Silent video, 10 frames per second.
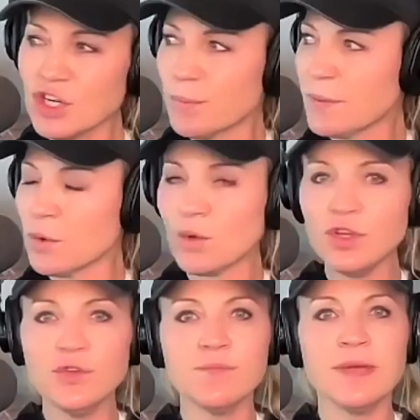people will
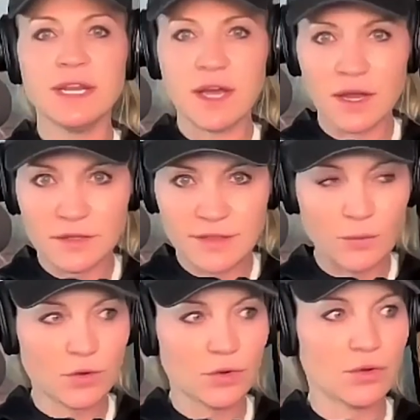use media. They
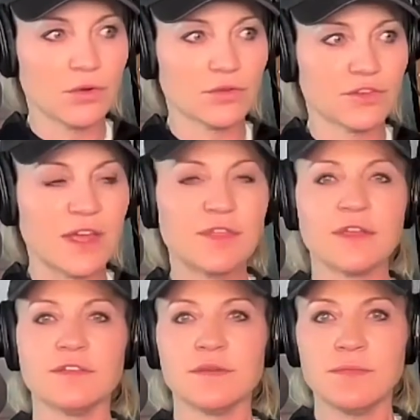will say
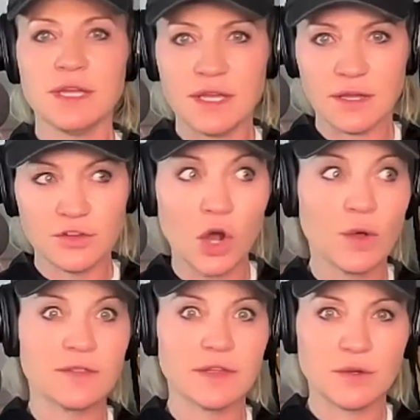things to media
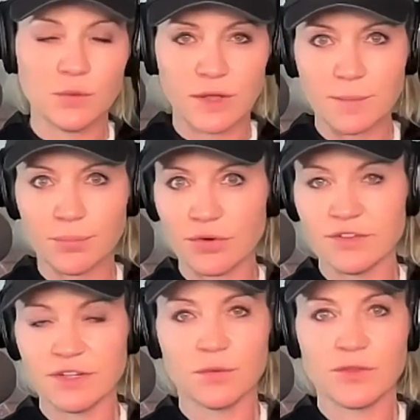knowing that it will get
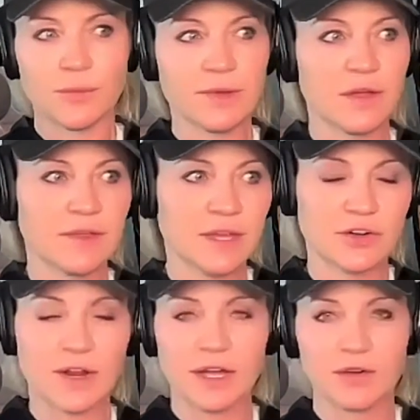printed, whether it be on the
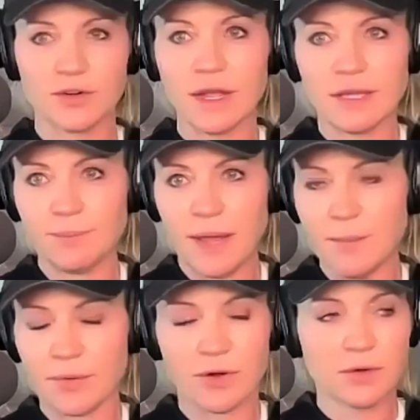internet or in
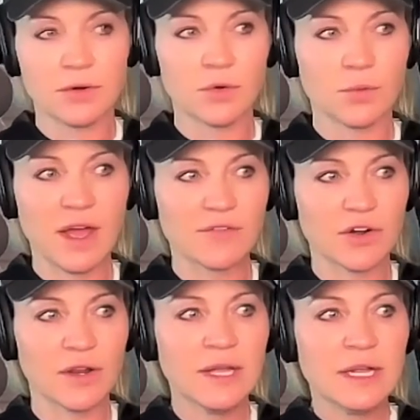paper or
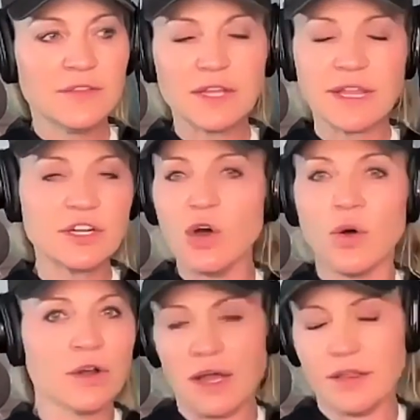whatever, that they
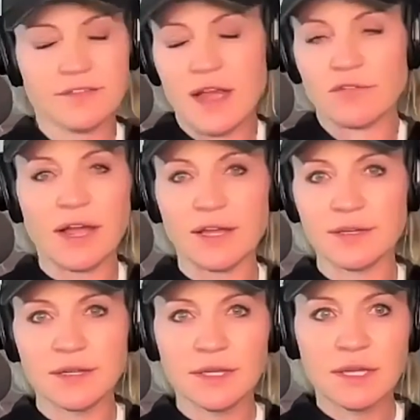know are not, it's not right.
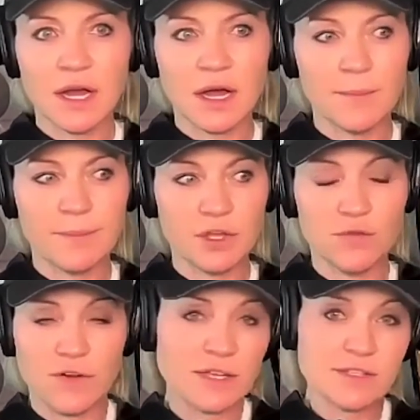But
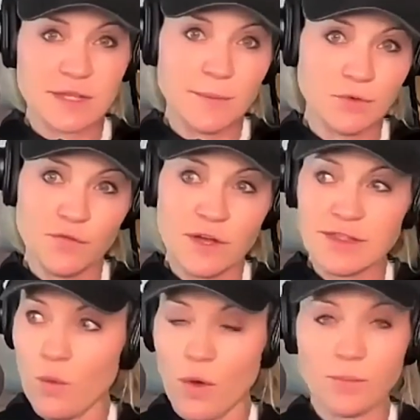you find
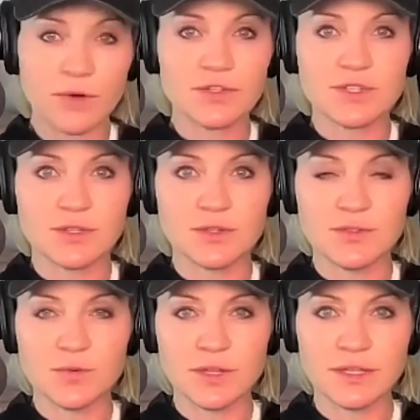that one person
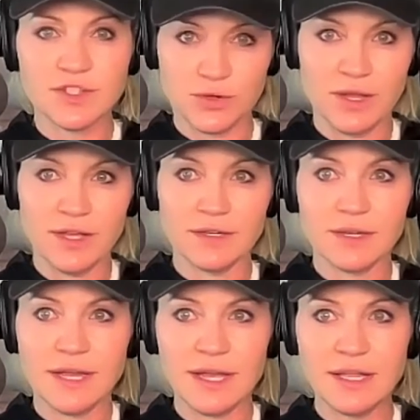who's willing to do it,
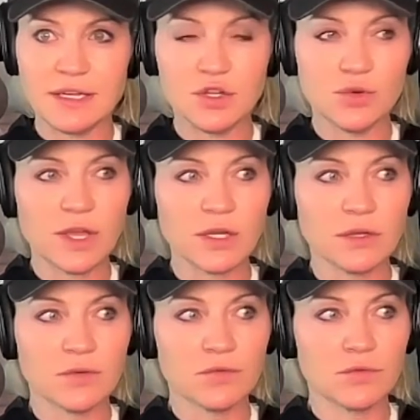and you
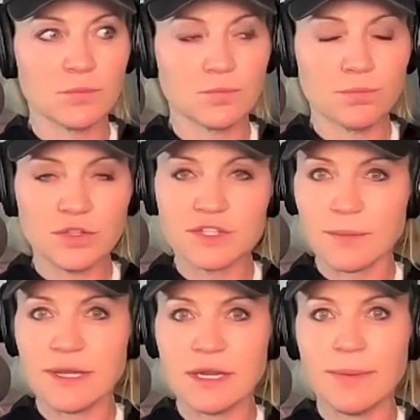can put
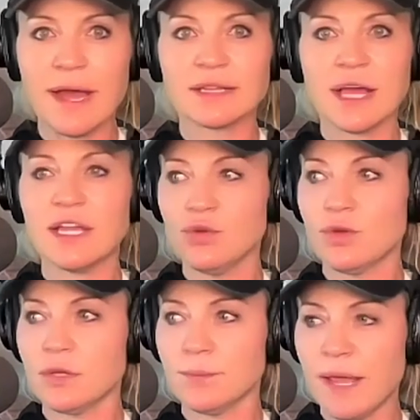somebody in a bad light.
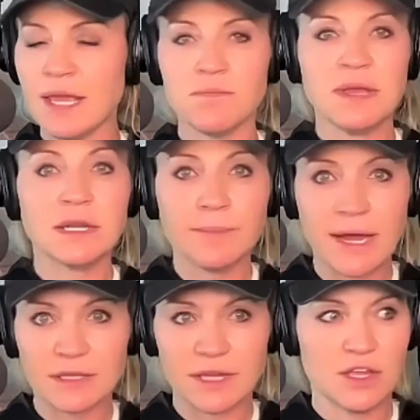You can paint me in a
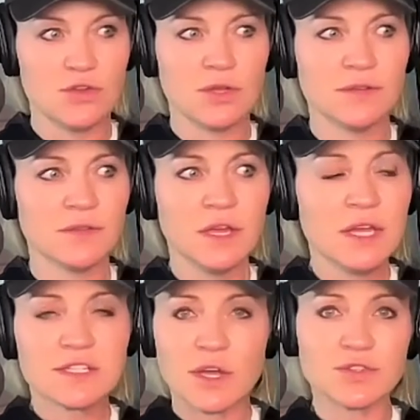bad light. You can
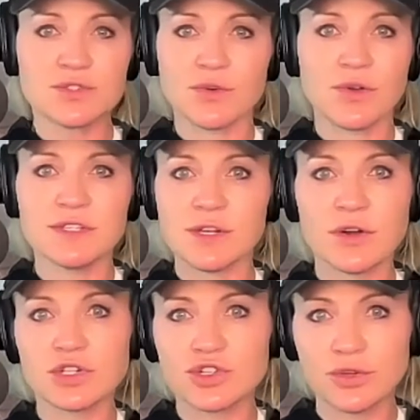tell stories that
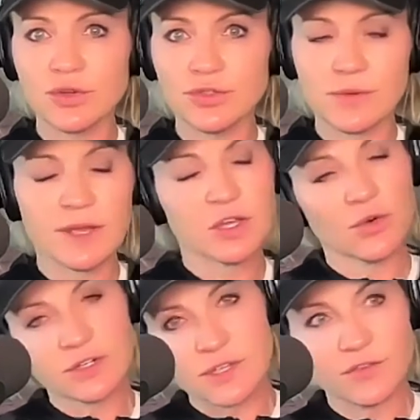aren't true to make
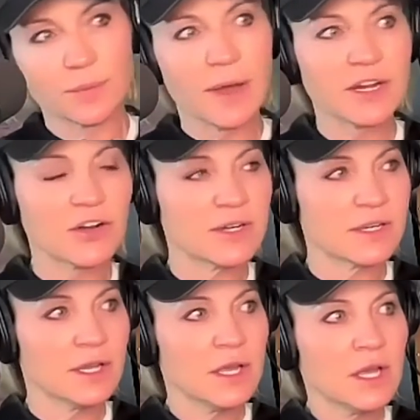yourself look better. And